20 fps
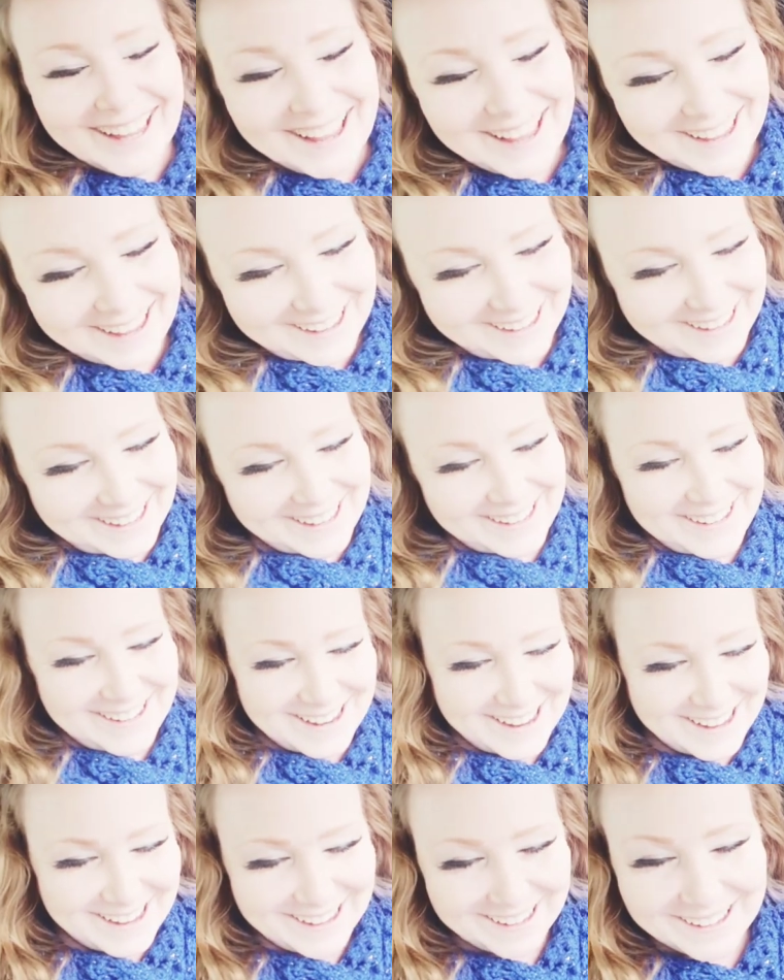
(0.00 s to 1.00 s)
And
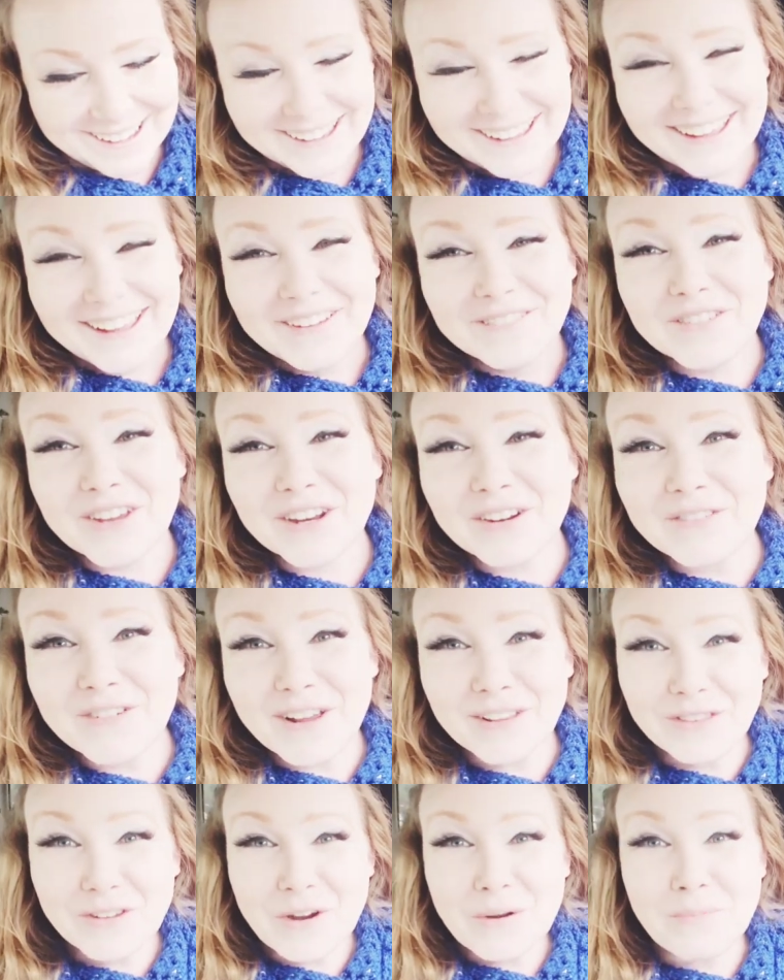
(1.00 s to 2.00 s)
uh, gonna
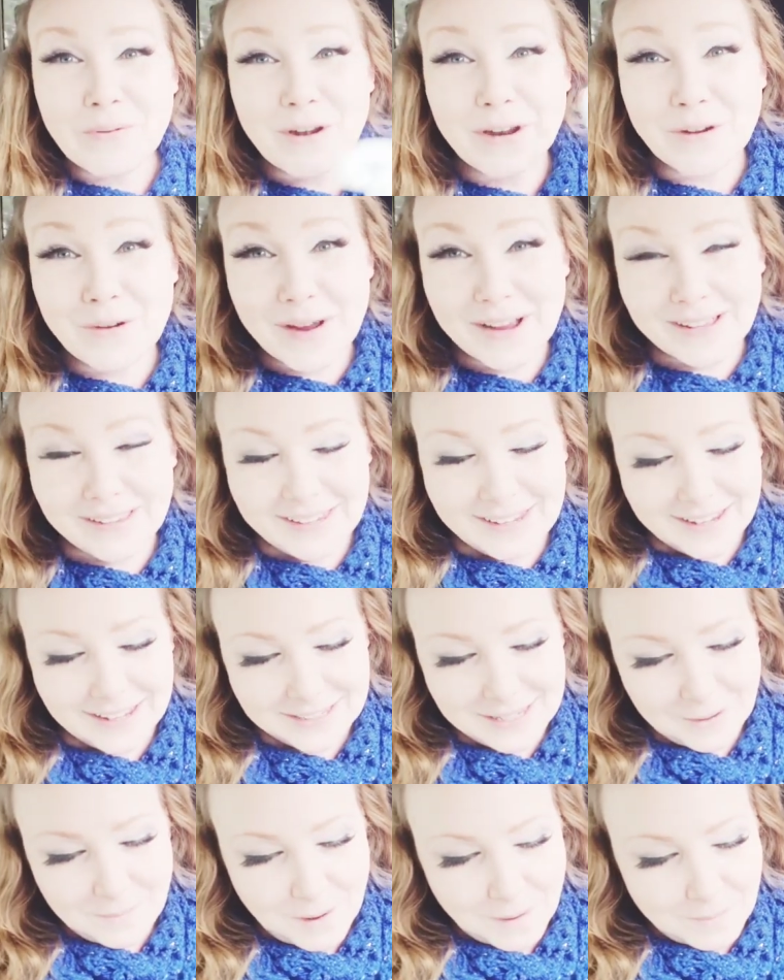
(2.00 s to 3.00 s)
run through it pretty quickly
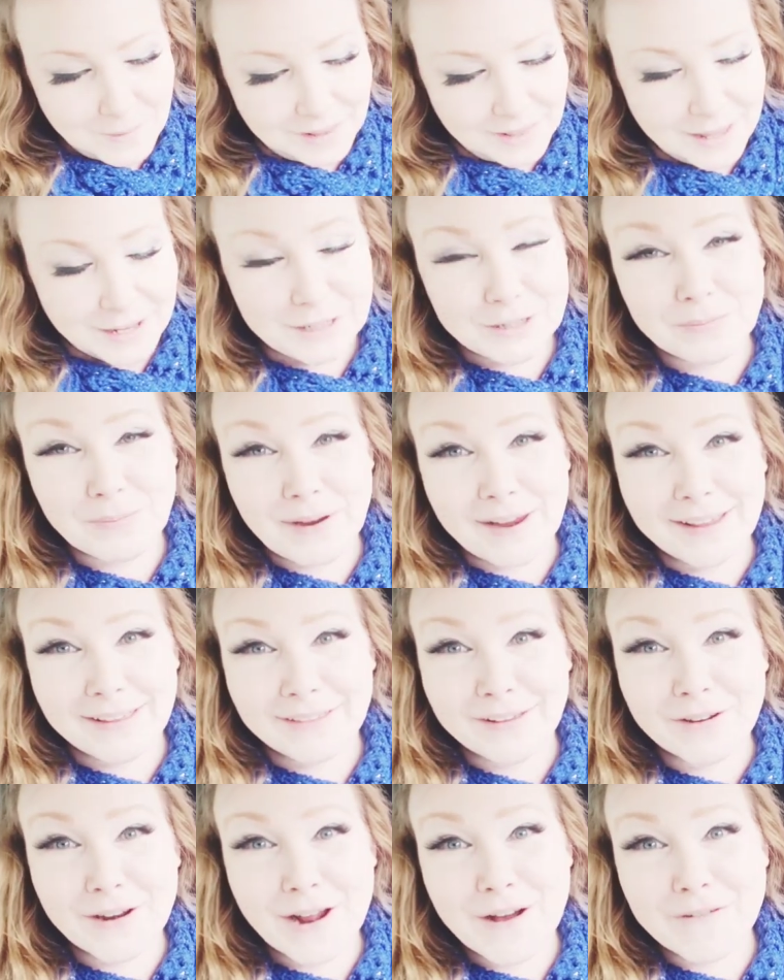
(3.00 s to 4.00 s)
because I'm on my lunch break and
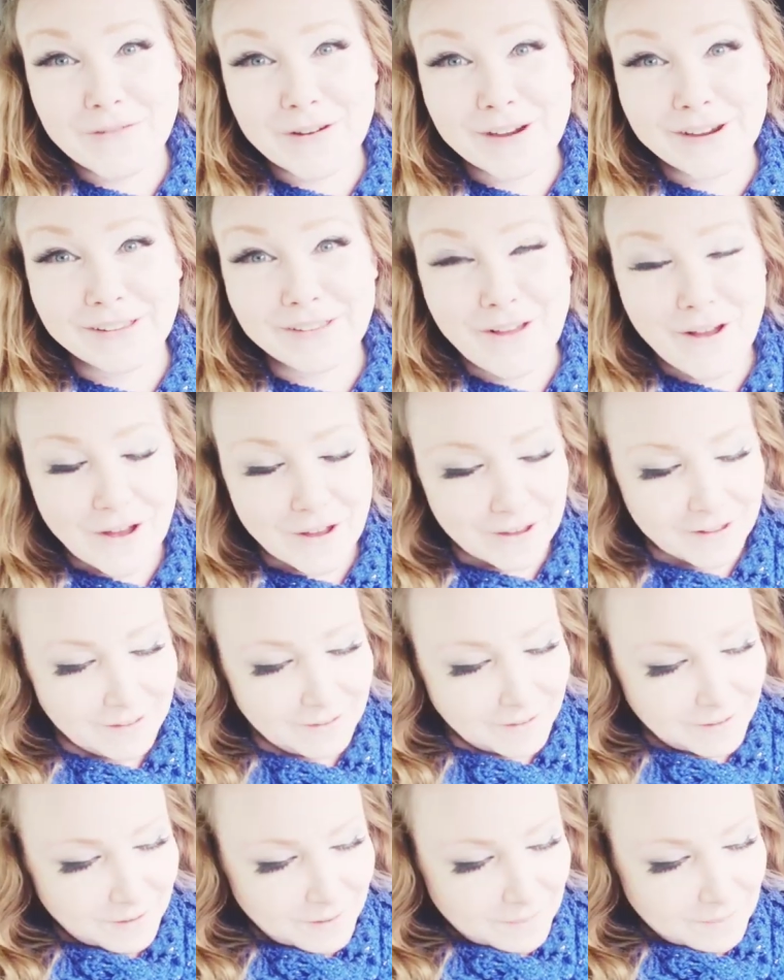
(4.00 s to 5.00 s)
they're not very long,
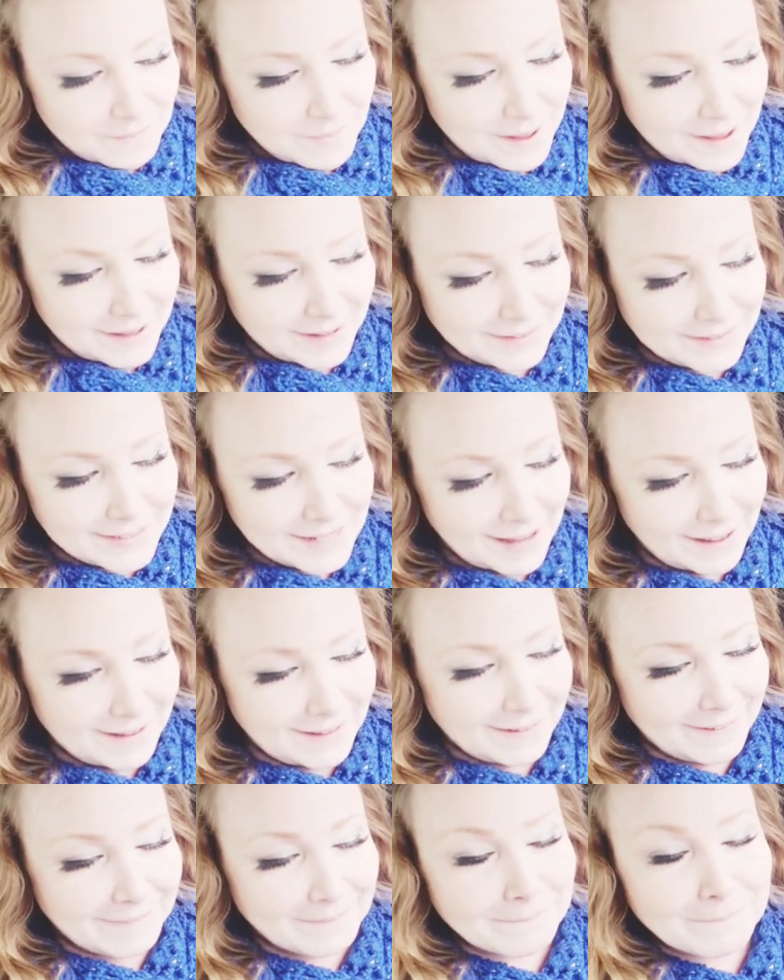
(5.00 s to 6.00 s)
but uh,